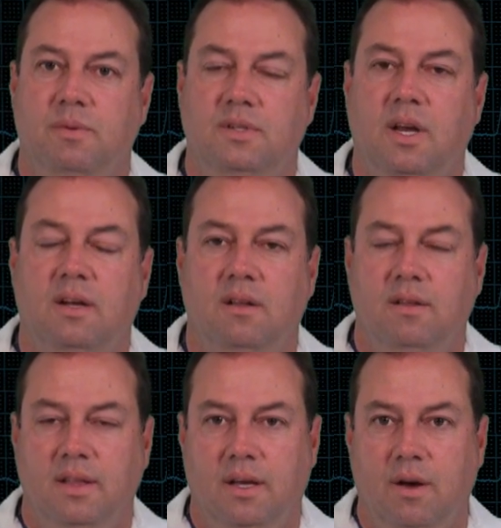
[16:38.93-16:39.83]

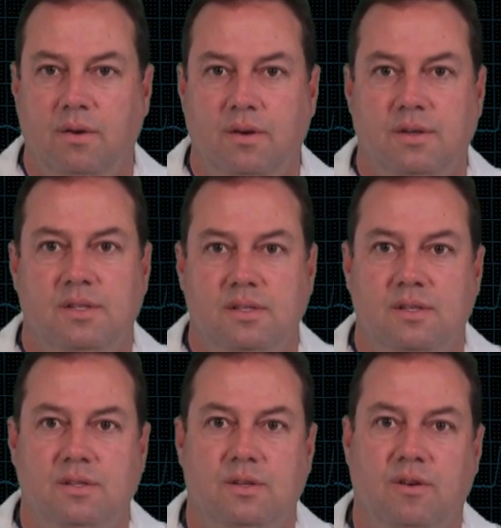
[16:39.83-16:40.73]
particularly code nurses,
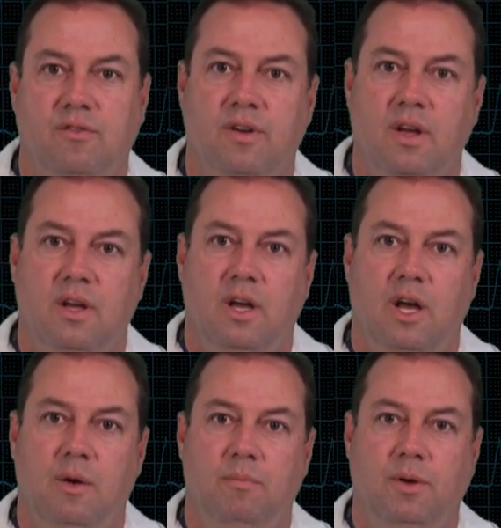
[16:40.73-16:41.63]
deserve
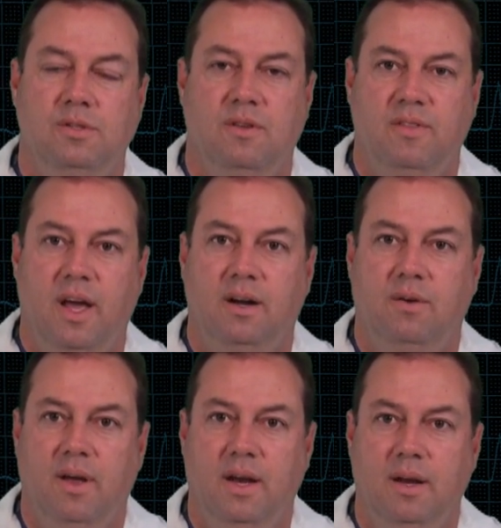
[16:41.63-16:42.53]
uh, most of that
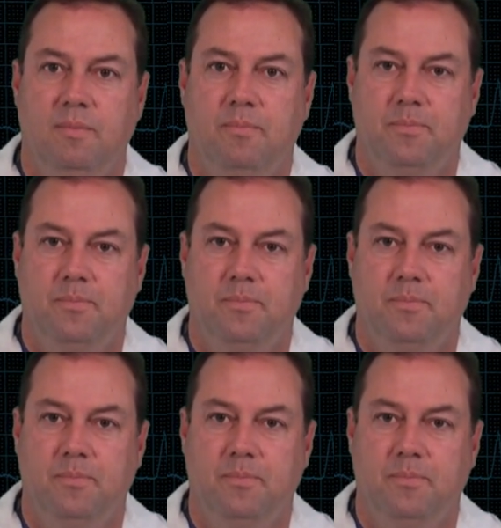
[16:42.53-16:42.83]
credit.